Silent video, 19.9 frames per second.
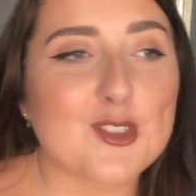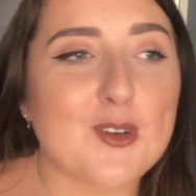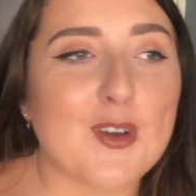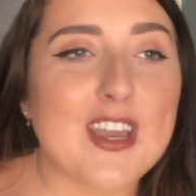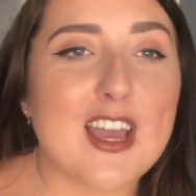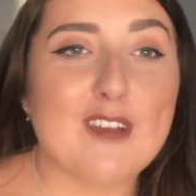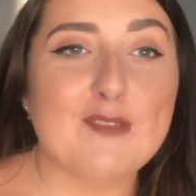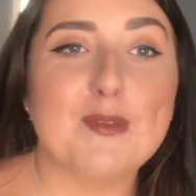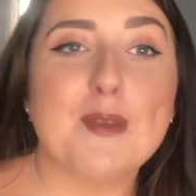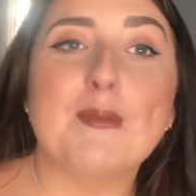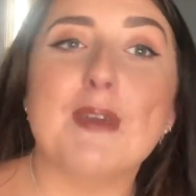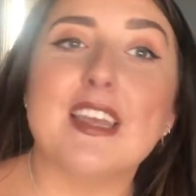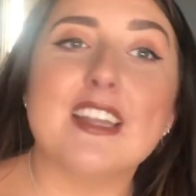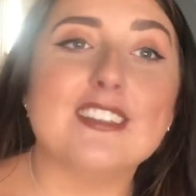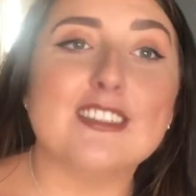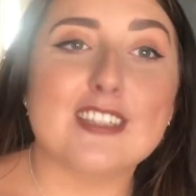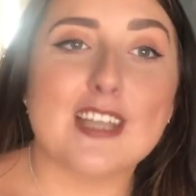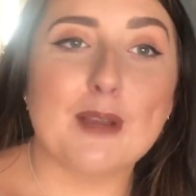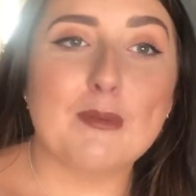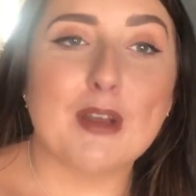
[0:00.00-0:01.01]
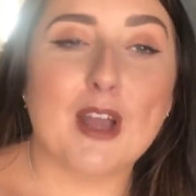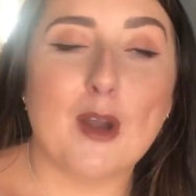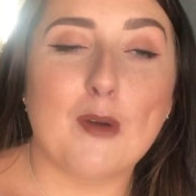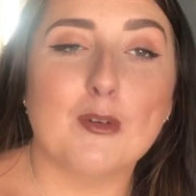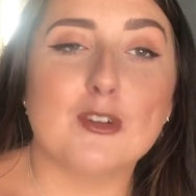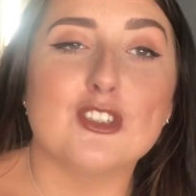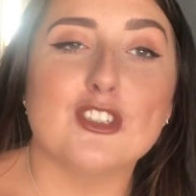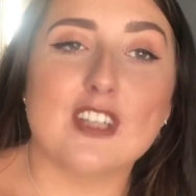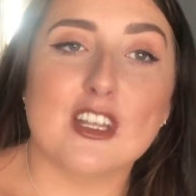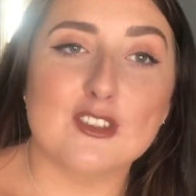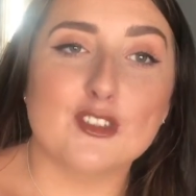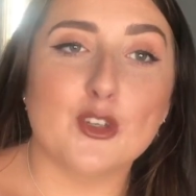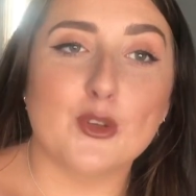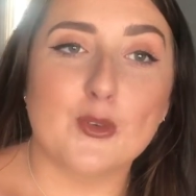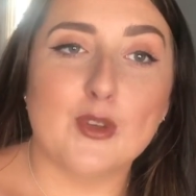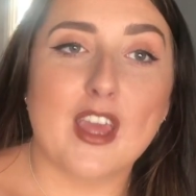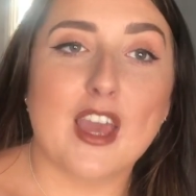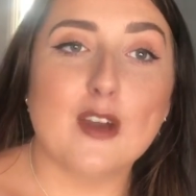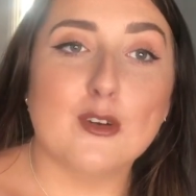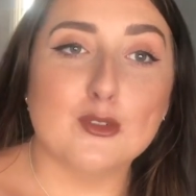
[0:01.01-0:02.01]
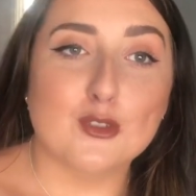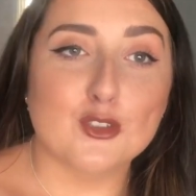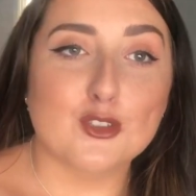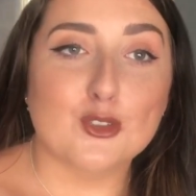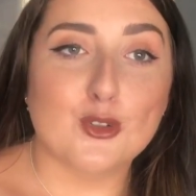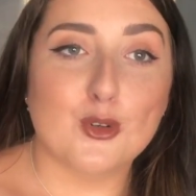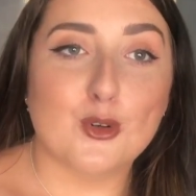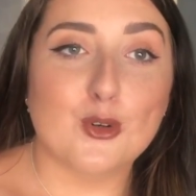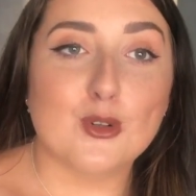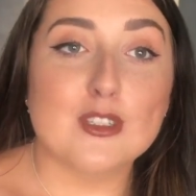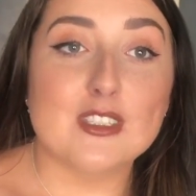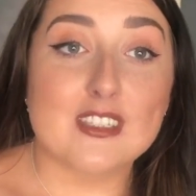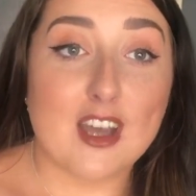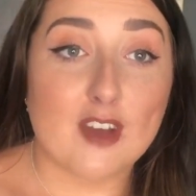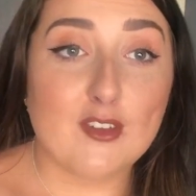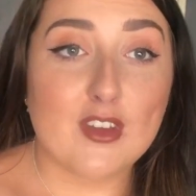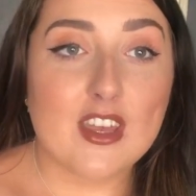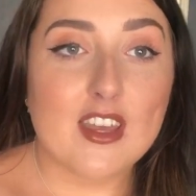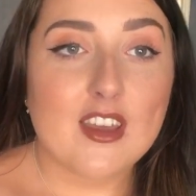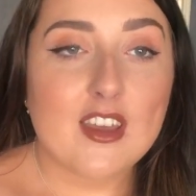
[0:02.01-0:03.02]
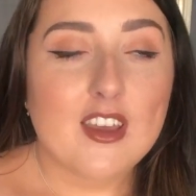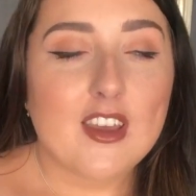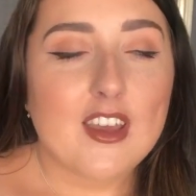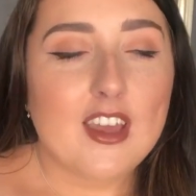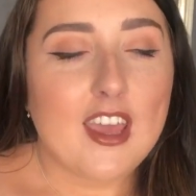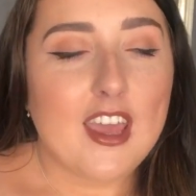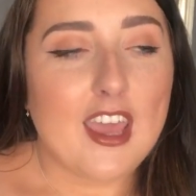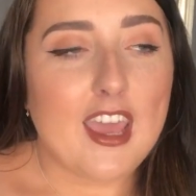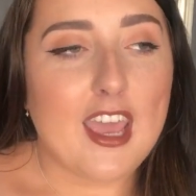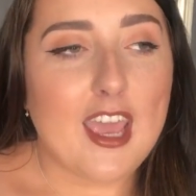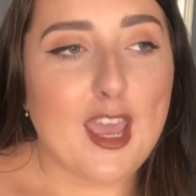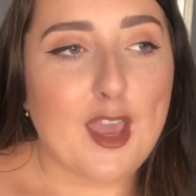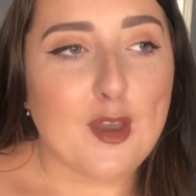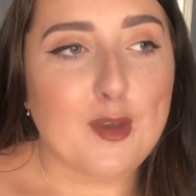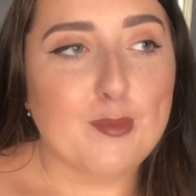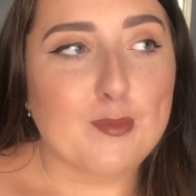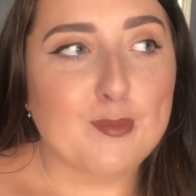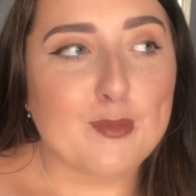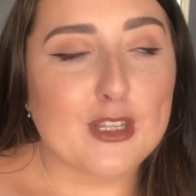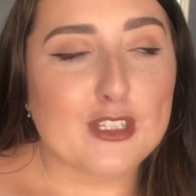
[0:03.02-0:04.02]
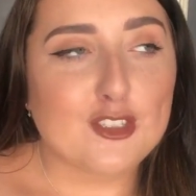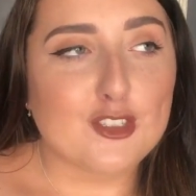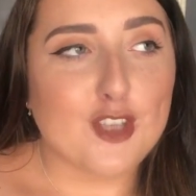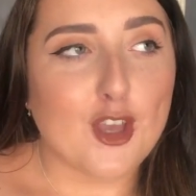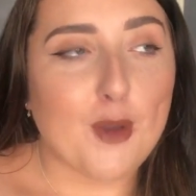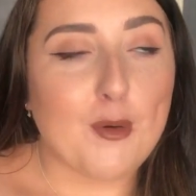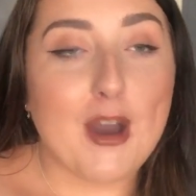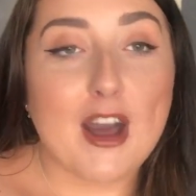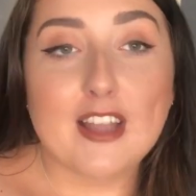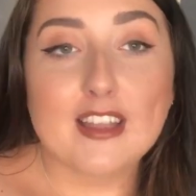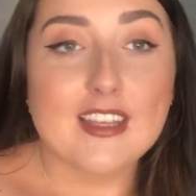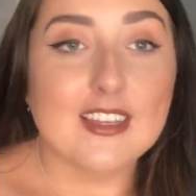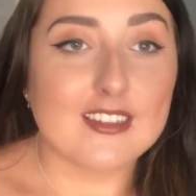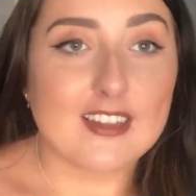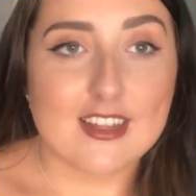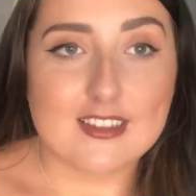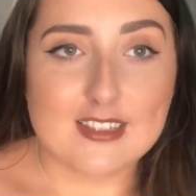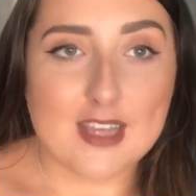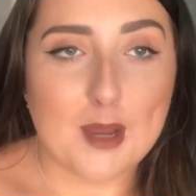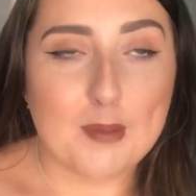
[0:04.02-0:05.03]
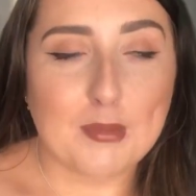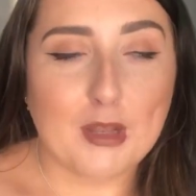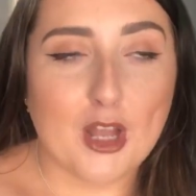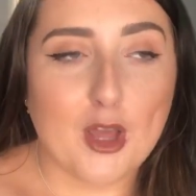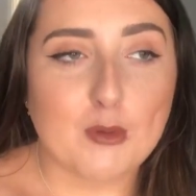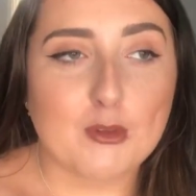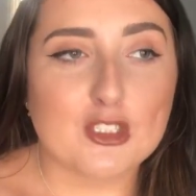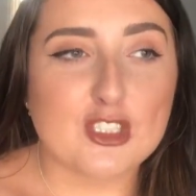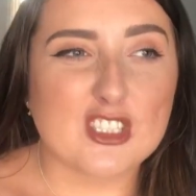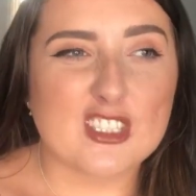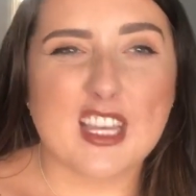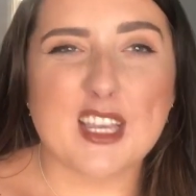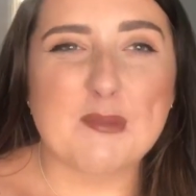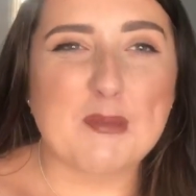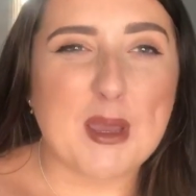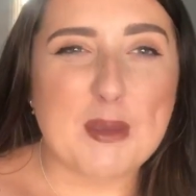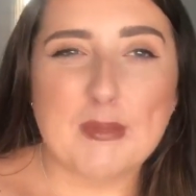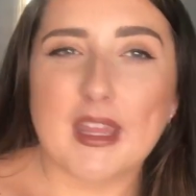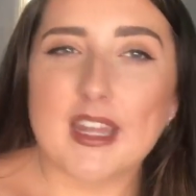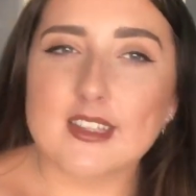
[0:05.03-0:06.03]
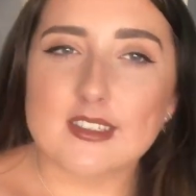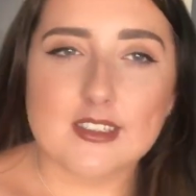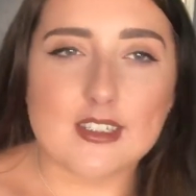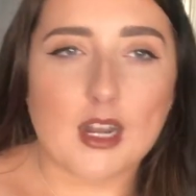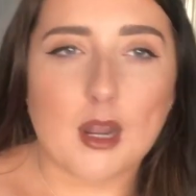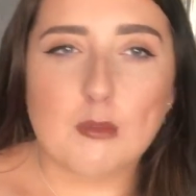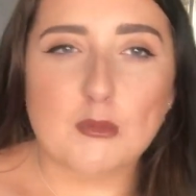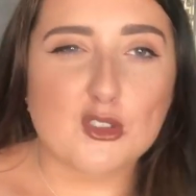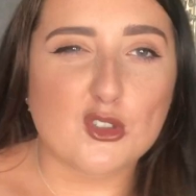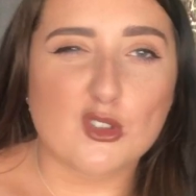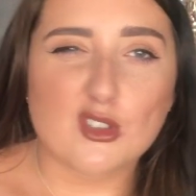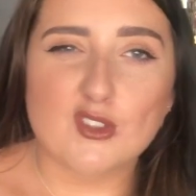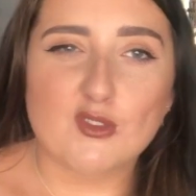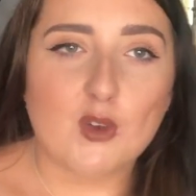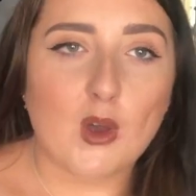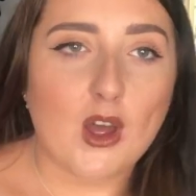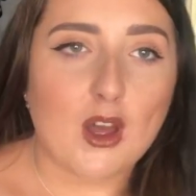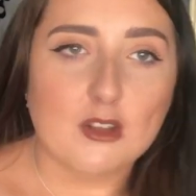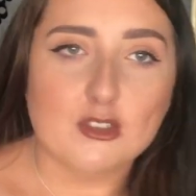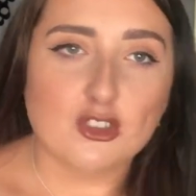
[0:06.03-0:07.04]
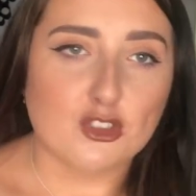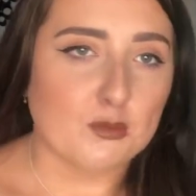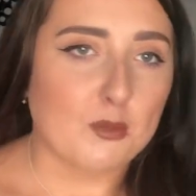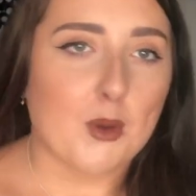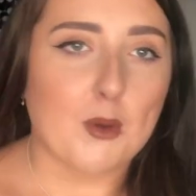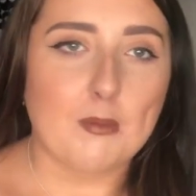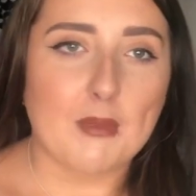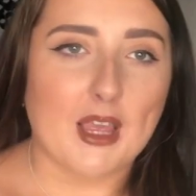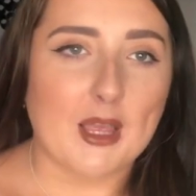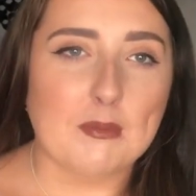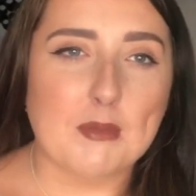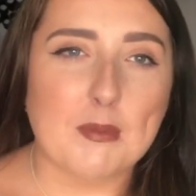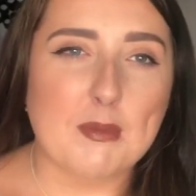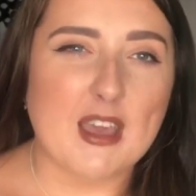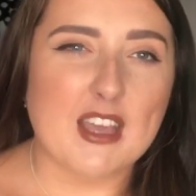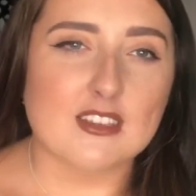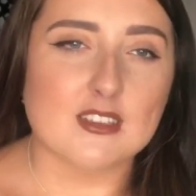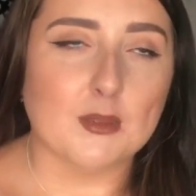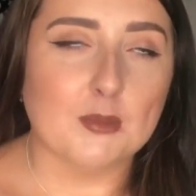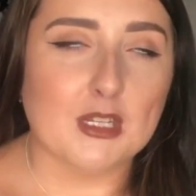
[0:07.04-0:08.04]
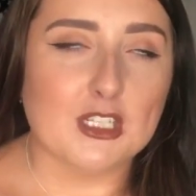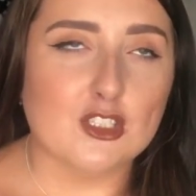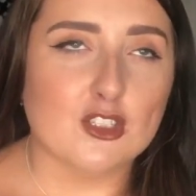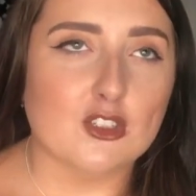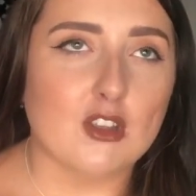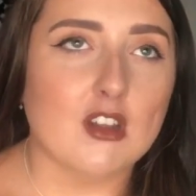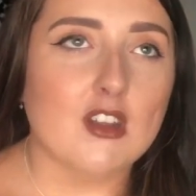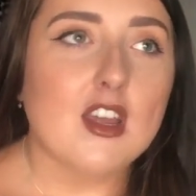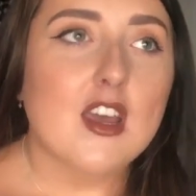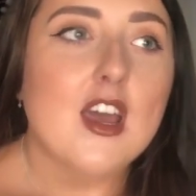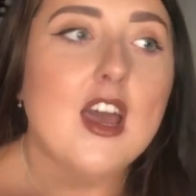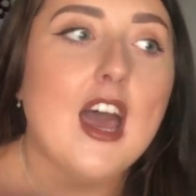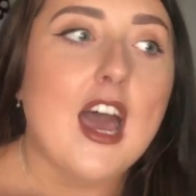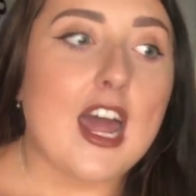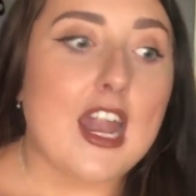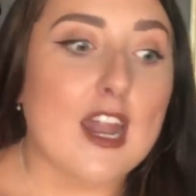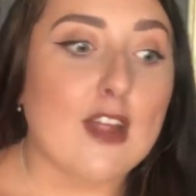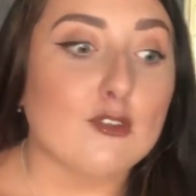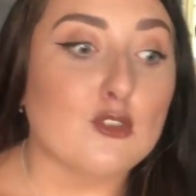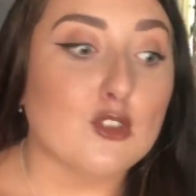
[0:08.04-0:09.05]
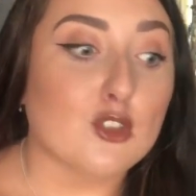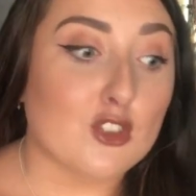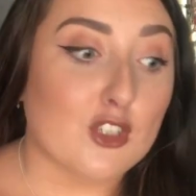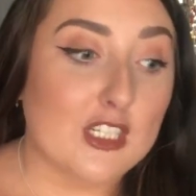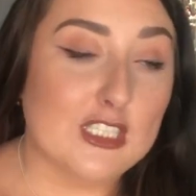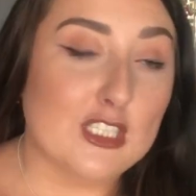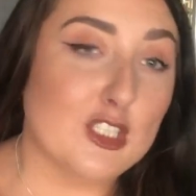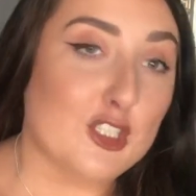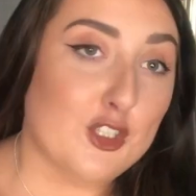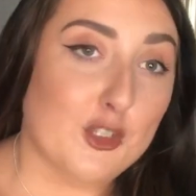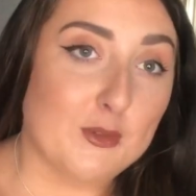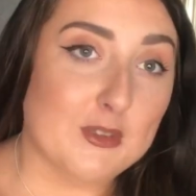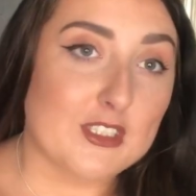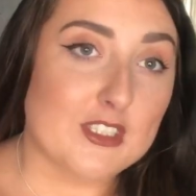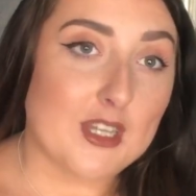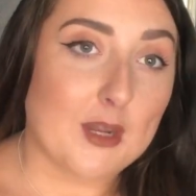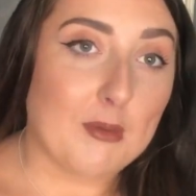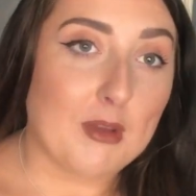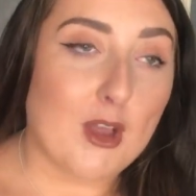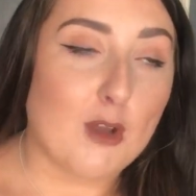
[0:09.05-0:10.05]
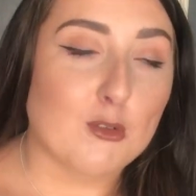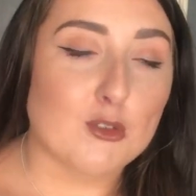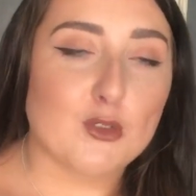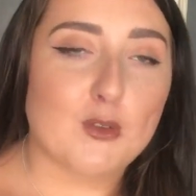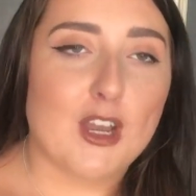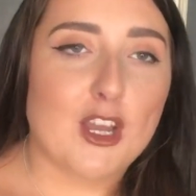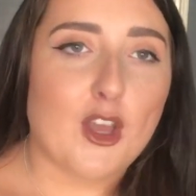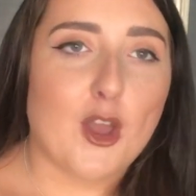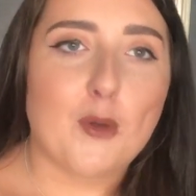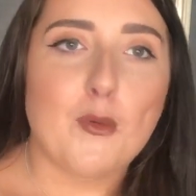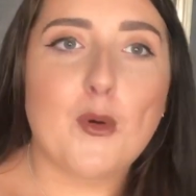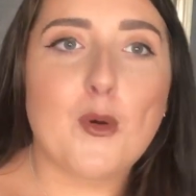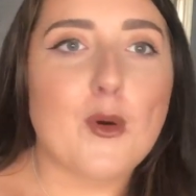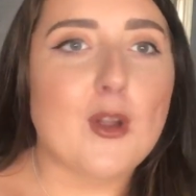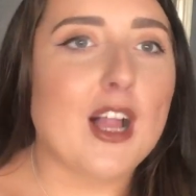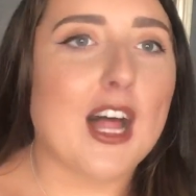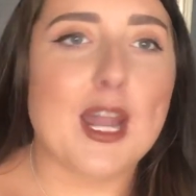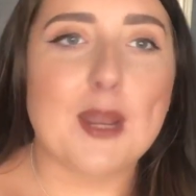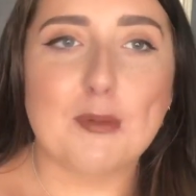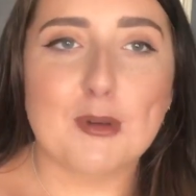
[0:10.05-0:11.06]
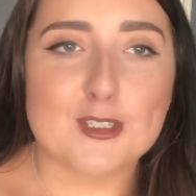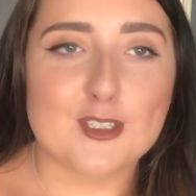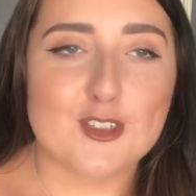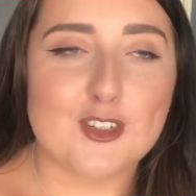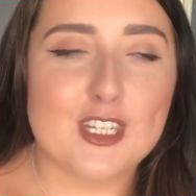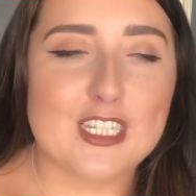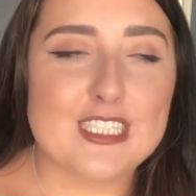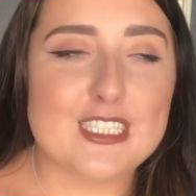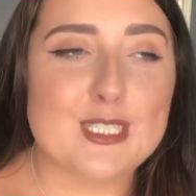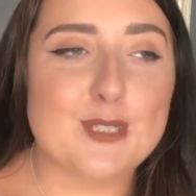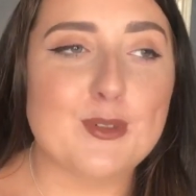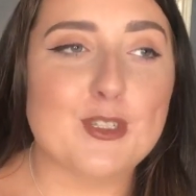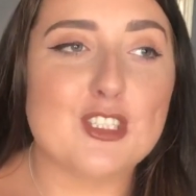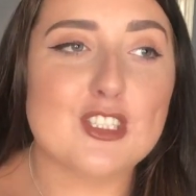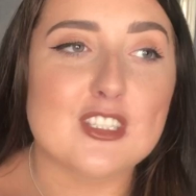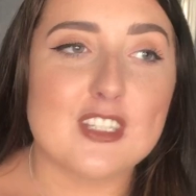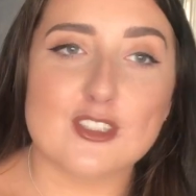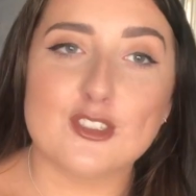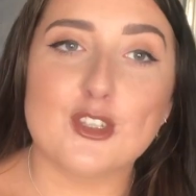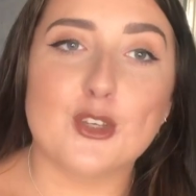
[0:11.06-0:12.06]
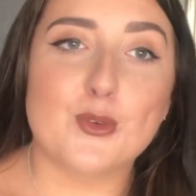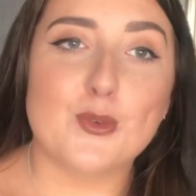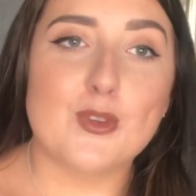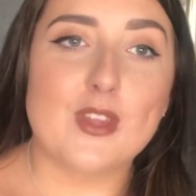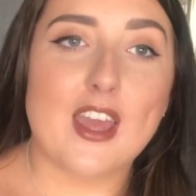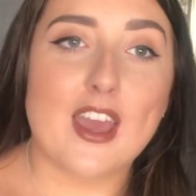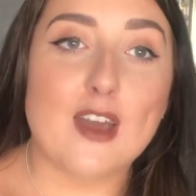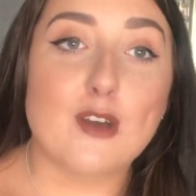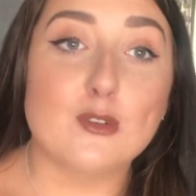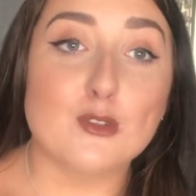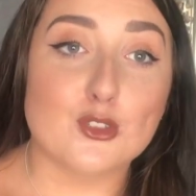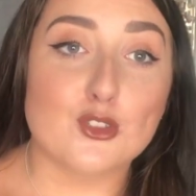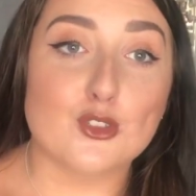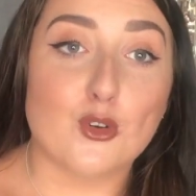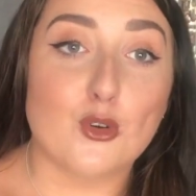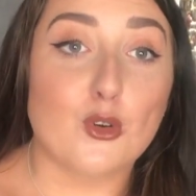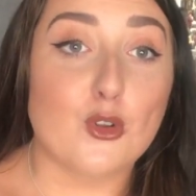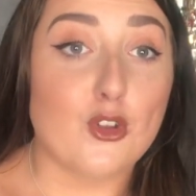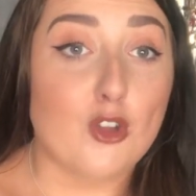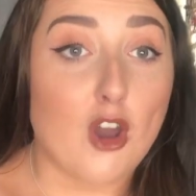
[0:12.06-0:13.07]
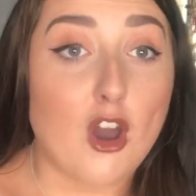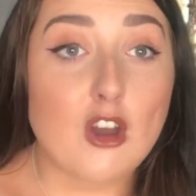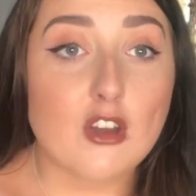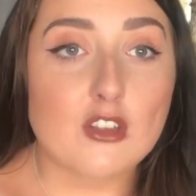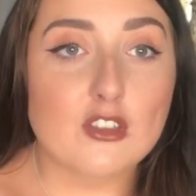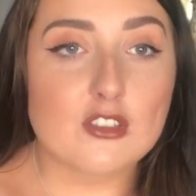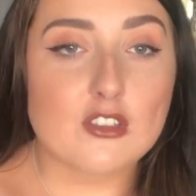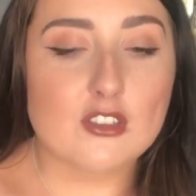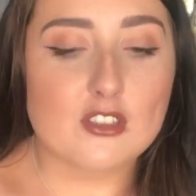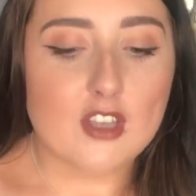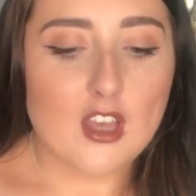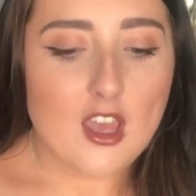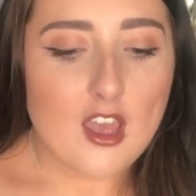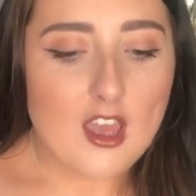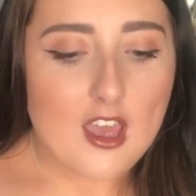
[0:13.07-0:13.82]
So I have my main Instagram account, which is Antonia_Davitt. So I'll link that down below, which is like my main Instagram, sort of what I just put my personal pictures on. And I've just created a new Instagram account so I can go all Harry Potter crazy, which is Antonia_Knox.